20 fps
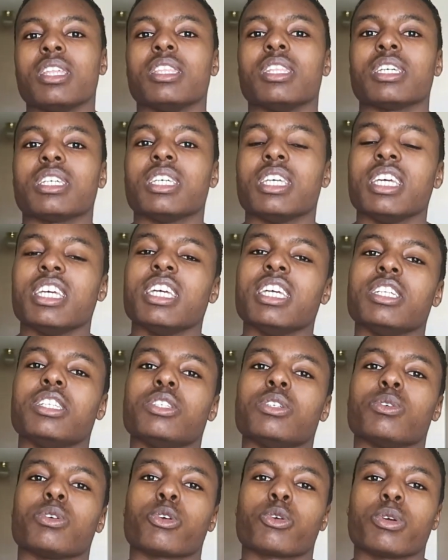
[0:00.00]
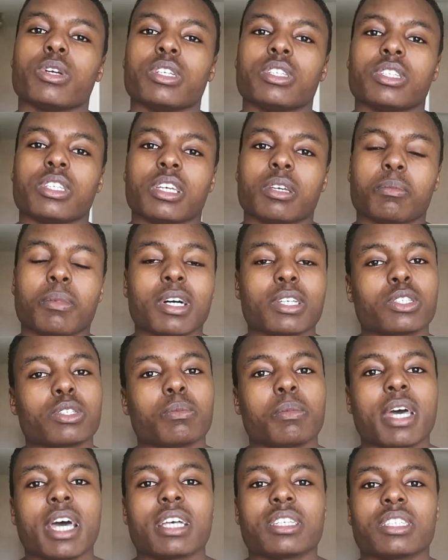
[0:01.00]
the key to increasing
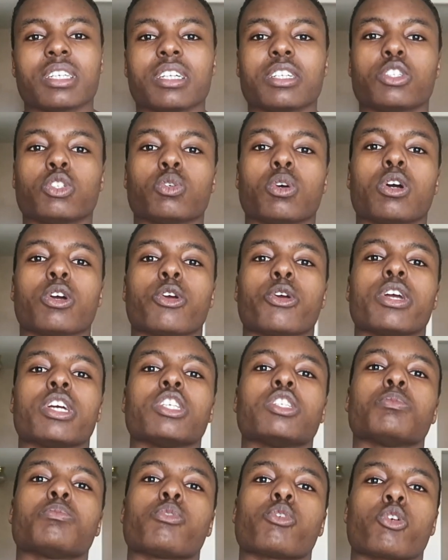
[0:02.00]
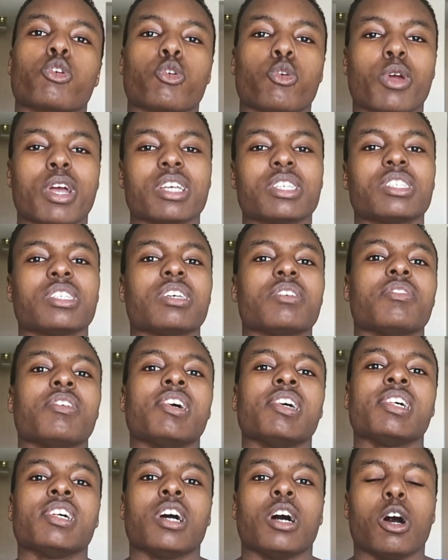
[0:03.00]
muscle mass and getting stronger is progressive